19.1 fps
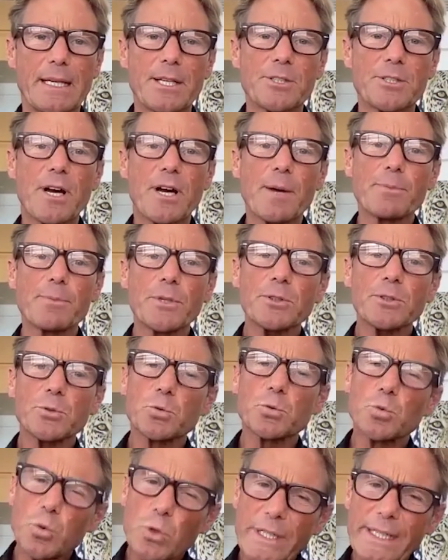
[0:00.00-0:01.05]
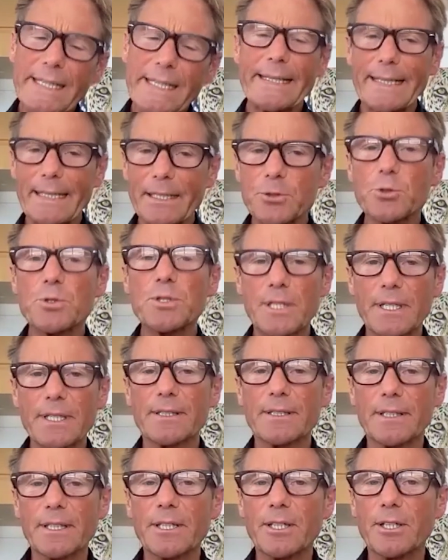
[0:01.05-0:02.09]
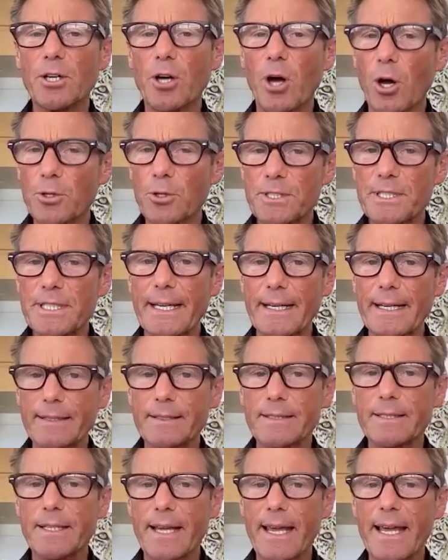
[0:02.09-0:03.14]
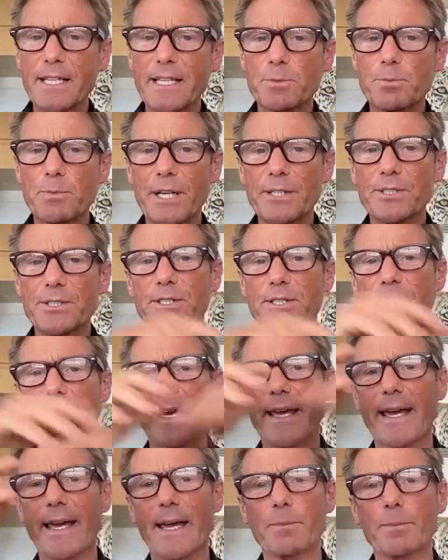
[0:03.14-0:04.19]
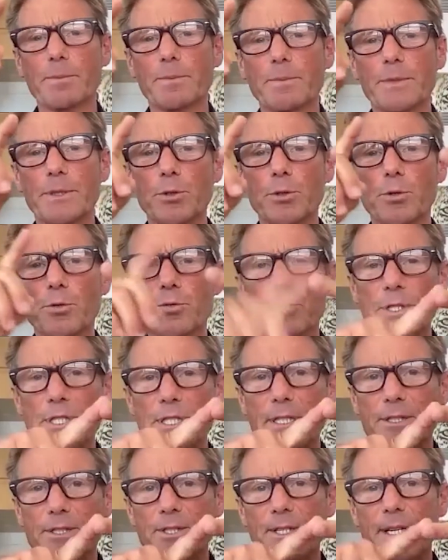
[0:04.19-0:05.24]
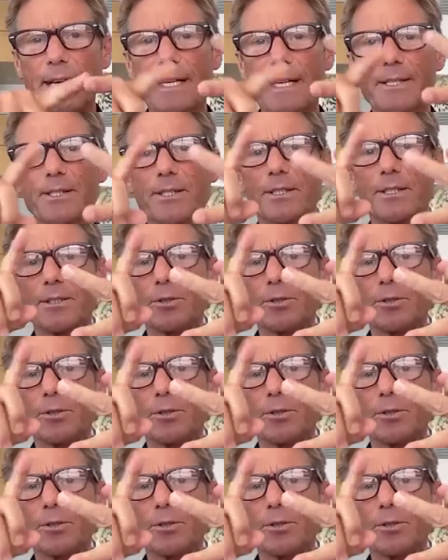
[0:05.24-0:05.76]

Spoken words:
So I'm not really interested in the content as much as I am your physical state,